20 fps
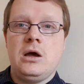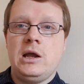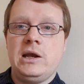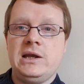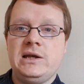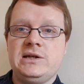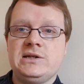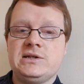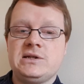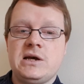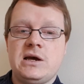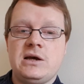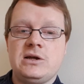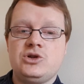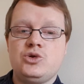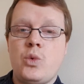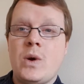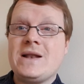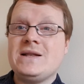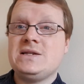
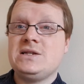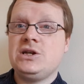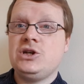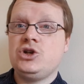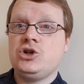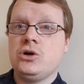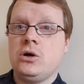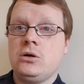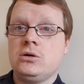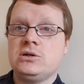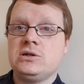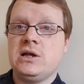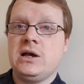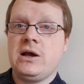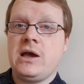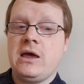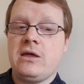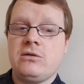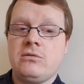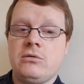20 shots
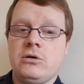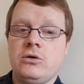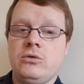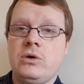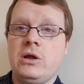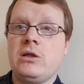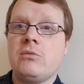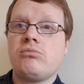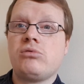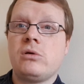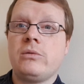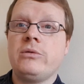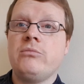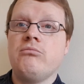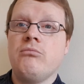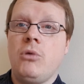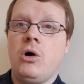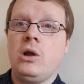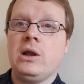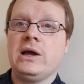that get through, and they're probably
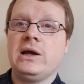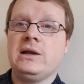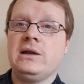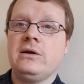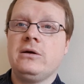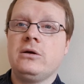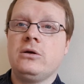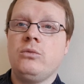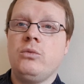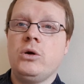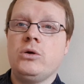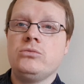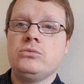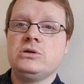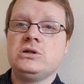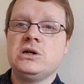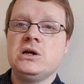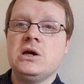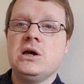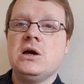more likely going to
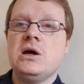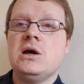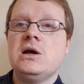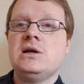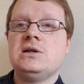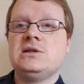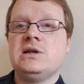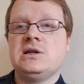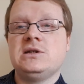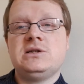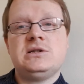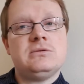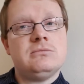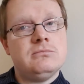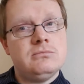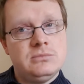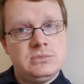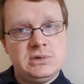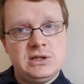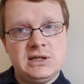wound. So it's
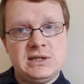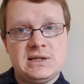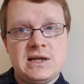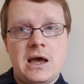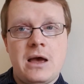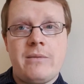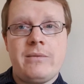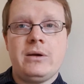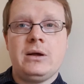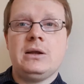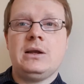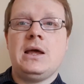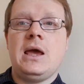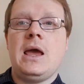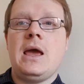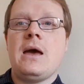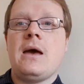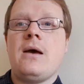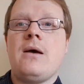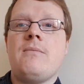
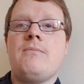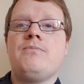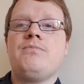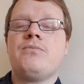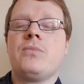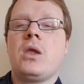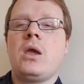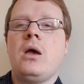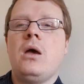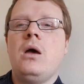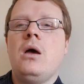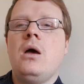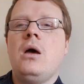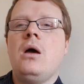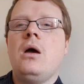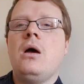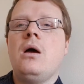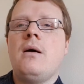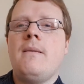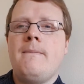disturbingly
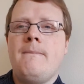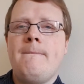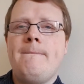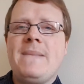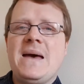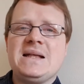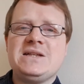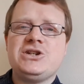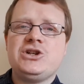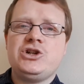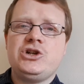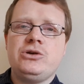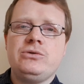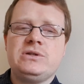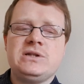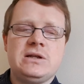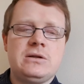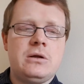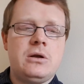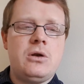better
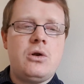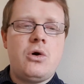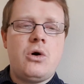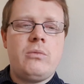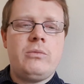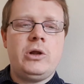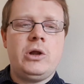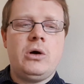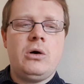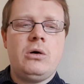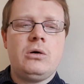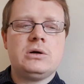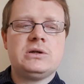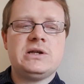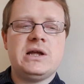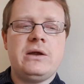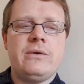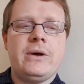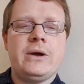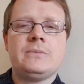shooting than normal
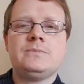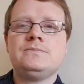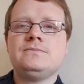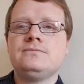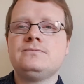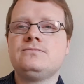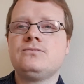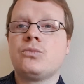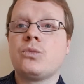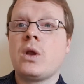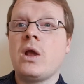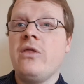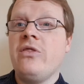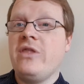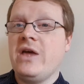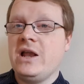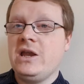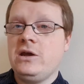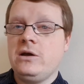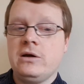orcs. Anyway, and
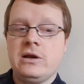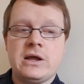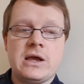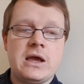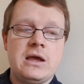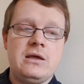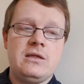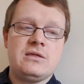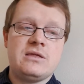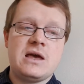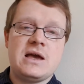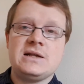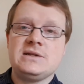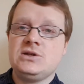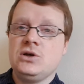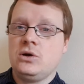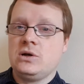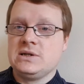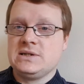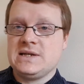then you're going to get your
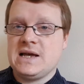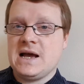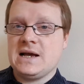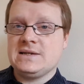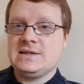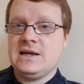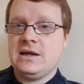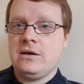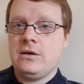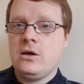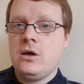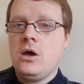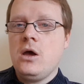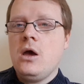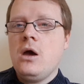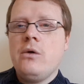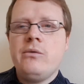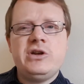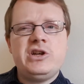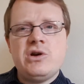30 odd attacks in,
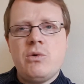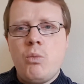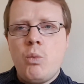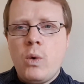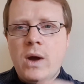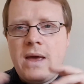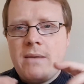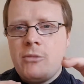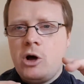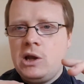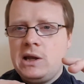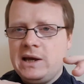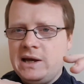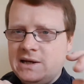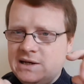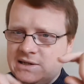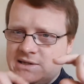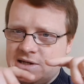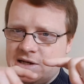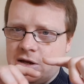which you're way more
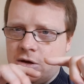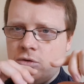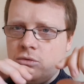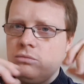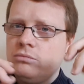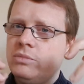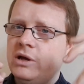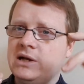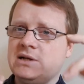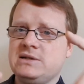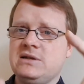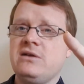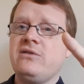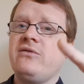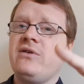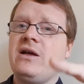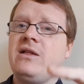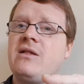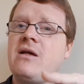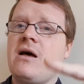likely to do because of the
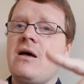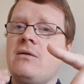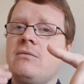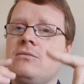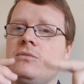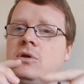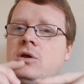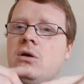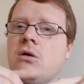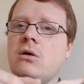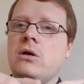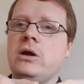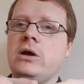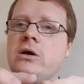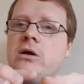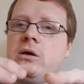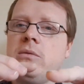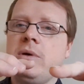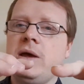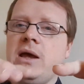fact that you're only
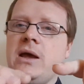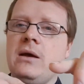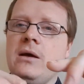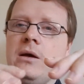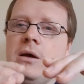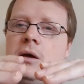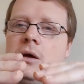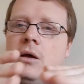going to be,